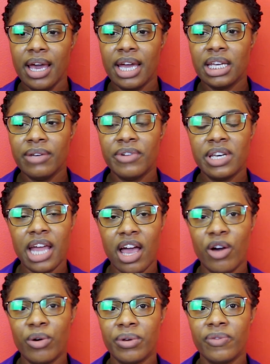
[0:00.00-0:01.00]
And even
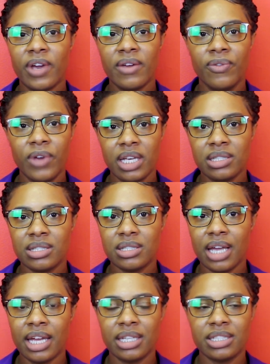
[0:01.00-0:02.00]
now, if I
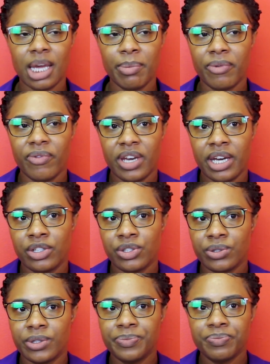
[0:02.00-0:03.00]
face any type of
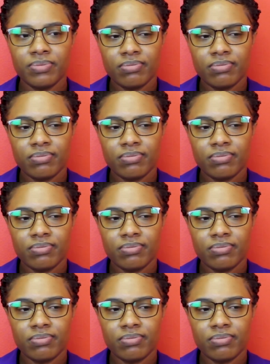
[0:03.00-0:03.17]
financial